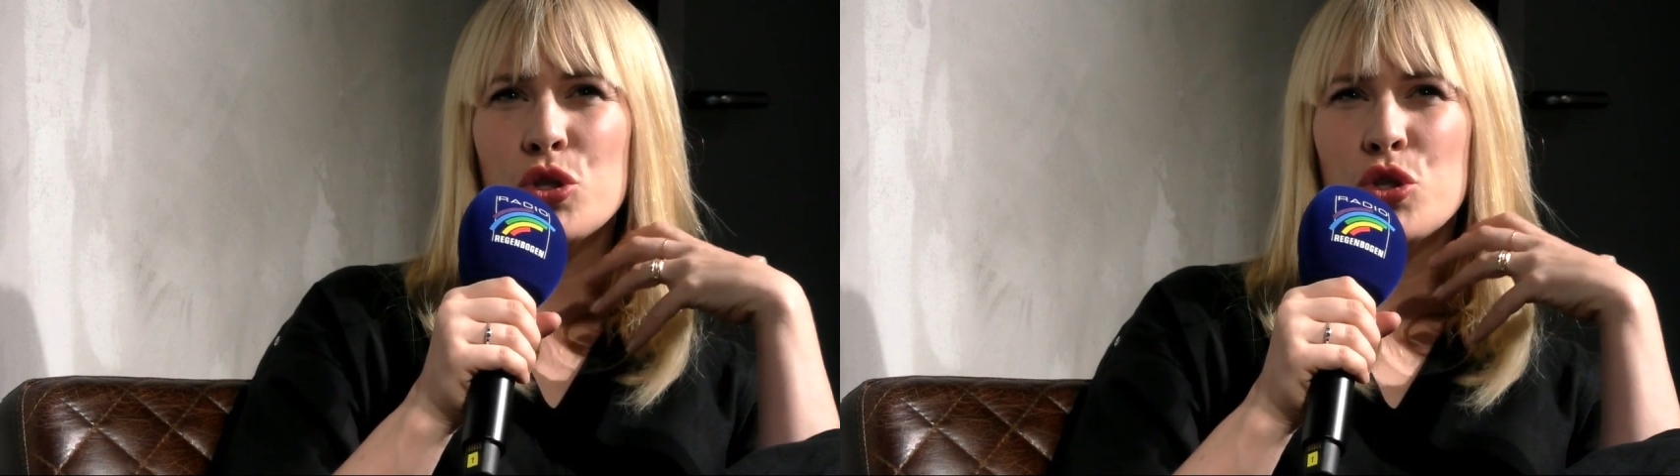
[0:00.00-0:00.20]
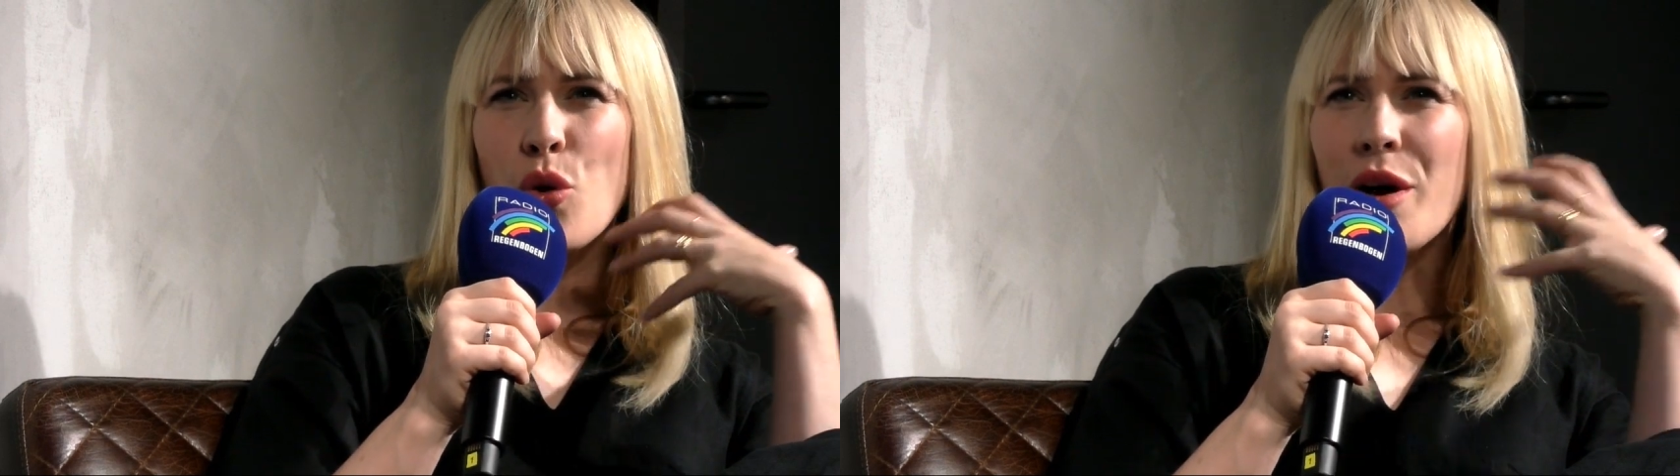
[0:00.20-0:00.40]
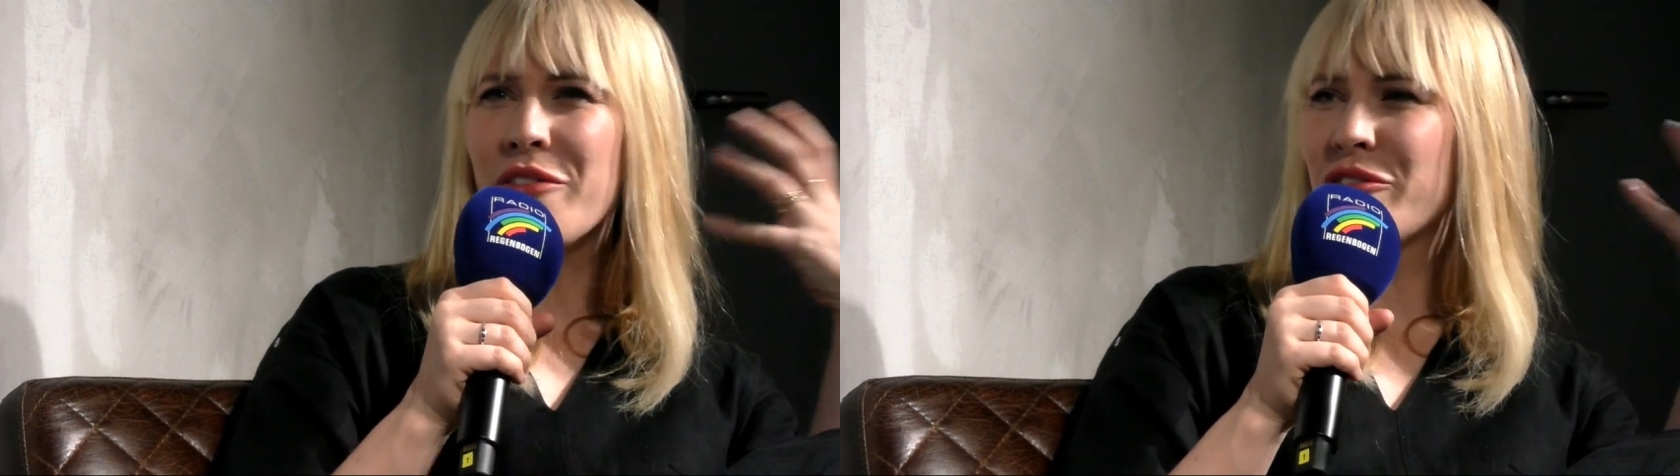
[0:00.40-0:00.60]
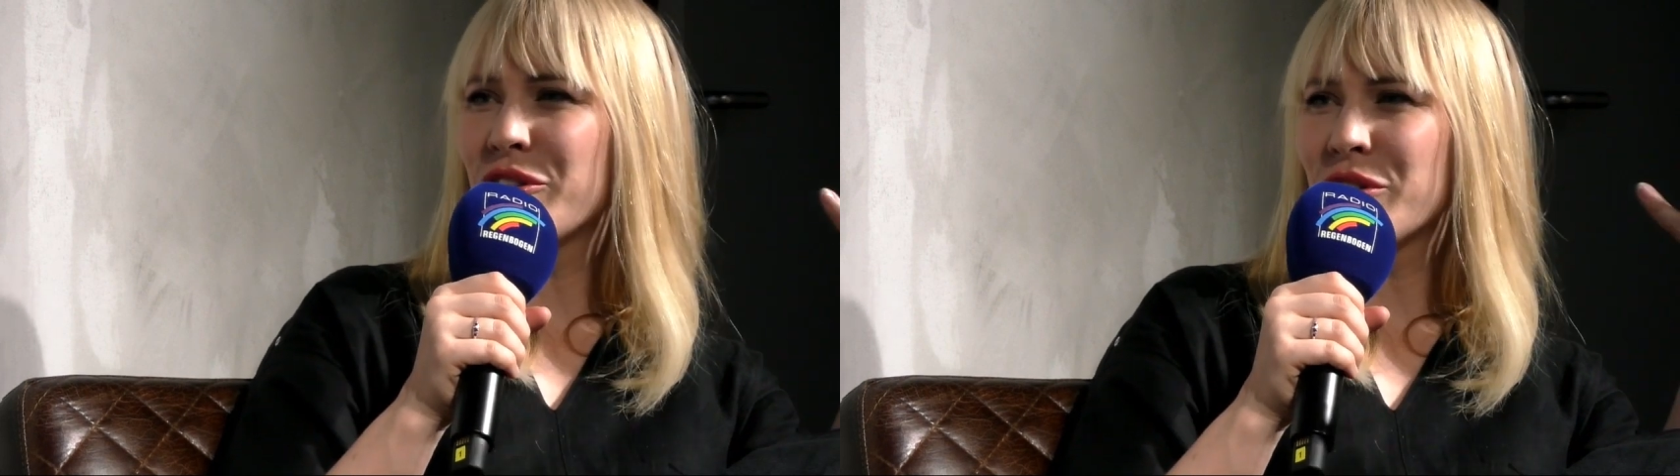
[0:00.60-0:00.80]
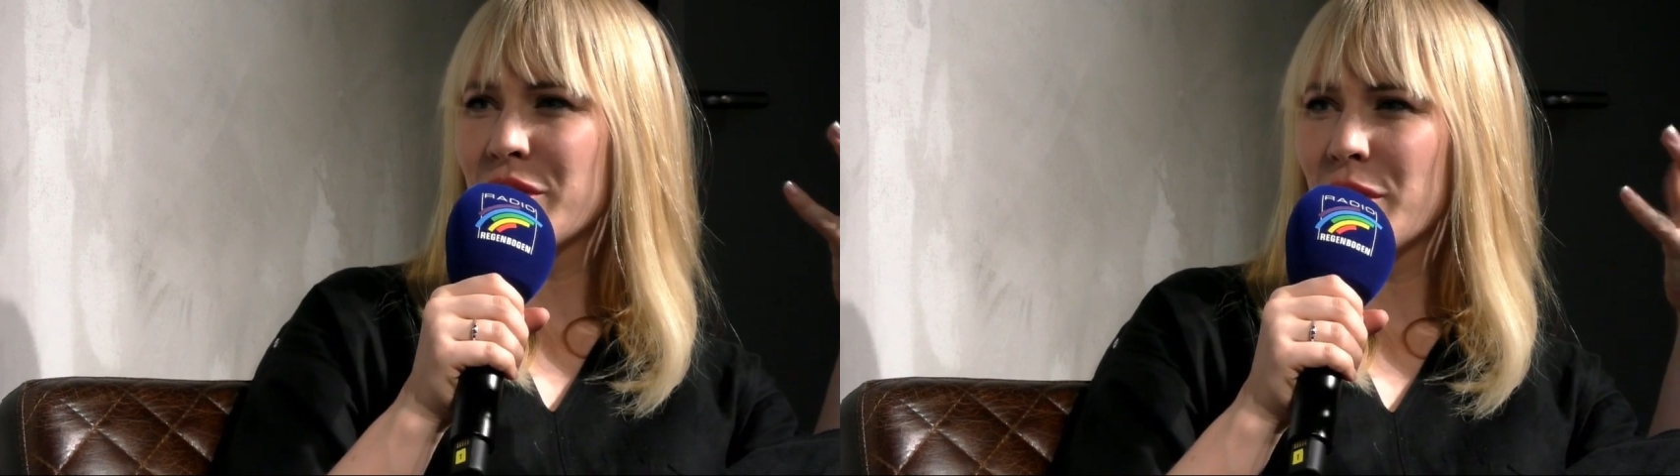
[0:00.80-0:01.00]

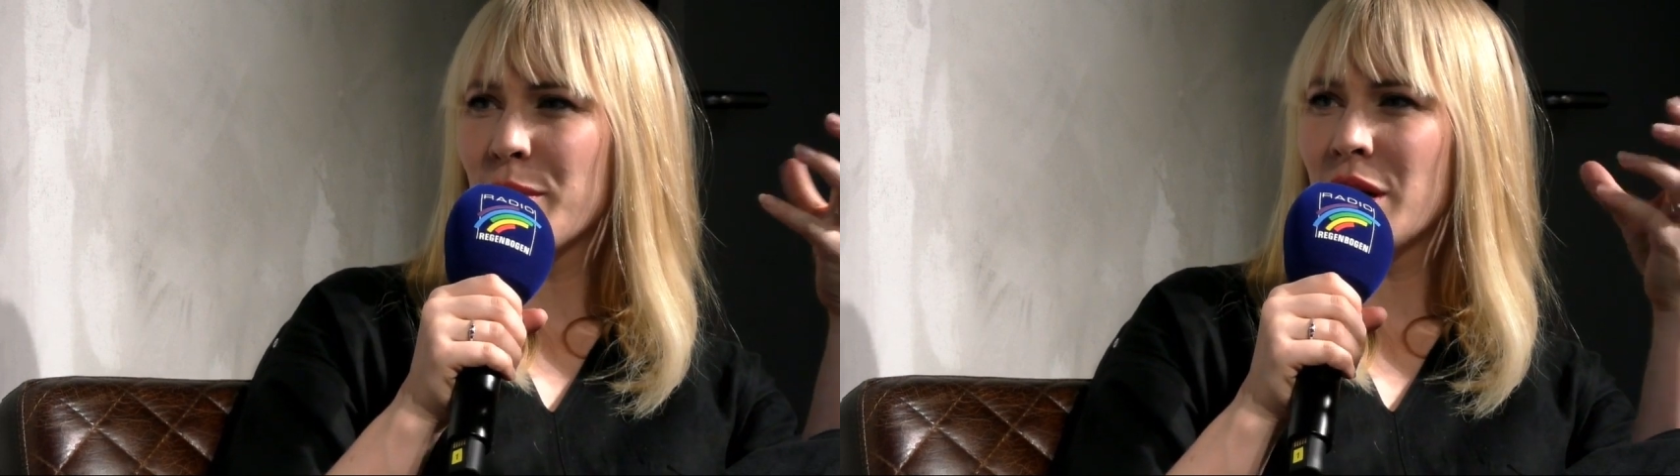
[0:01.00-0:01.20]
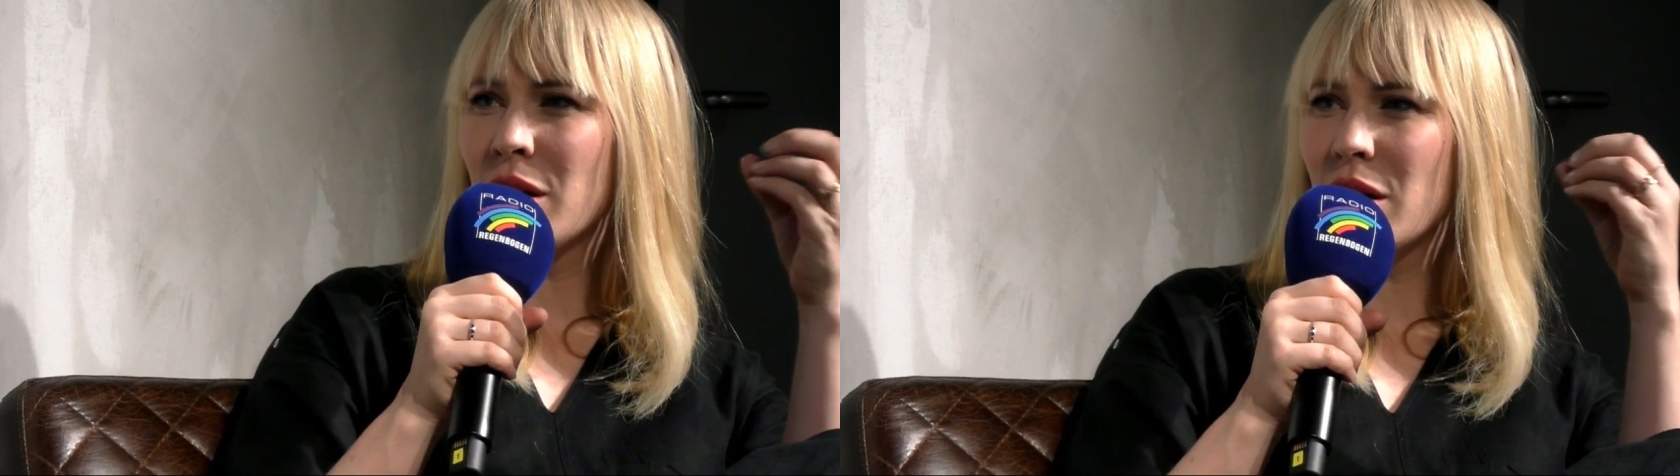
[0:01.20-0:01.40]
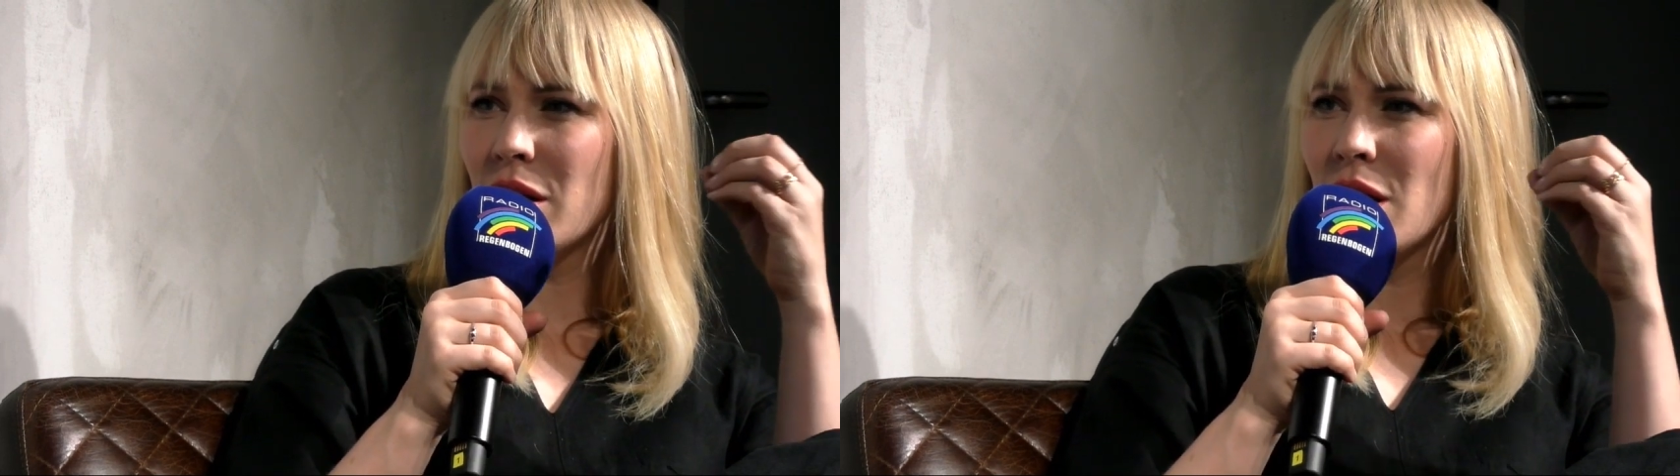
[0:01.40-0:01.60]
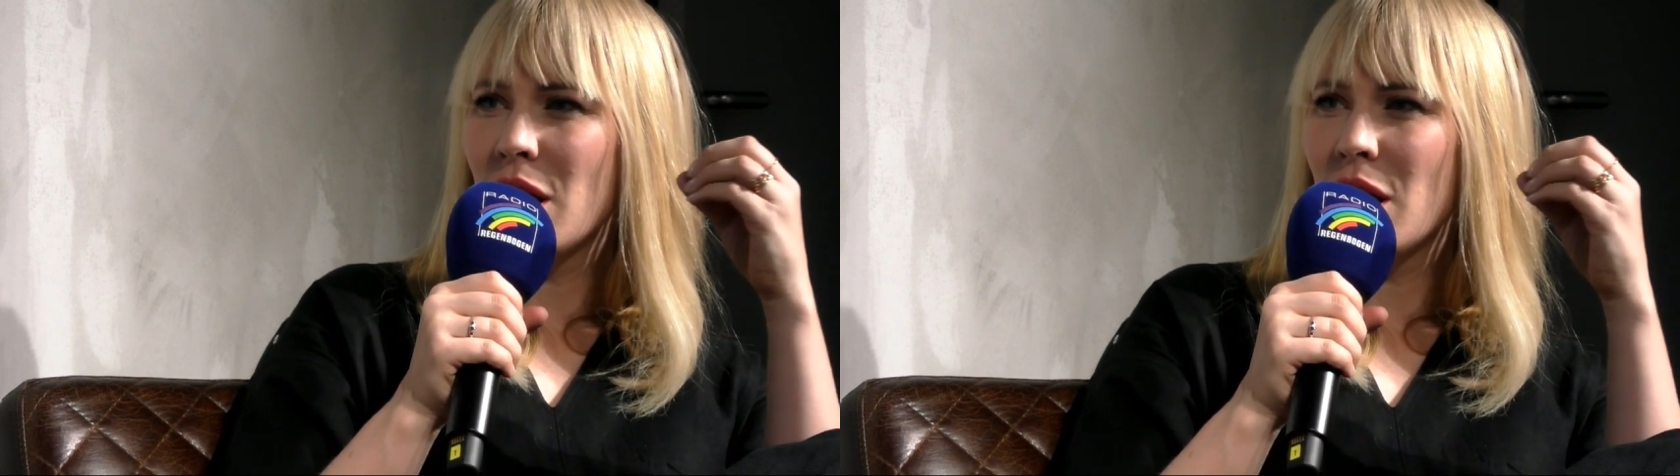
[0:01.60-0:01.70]
joyful, but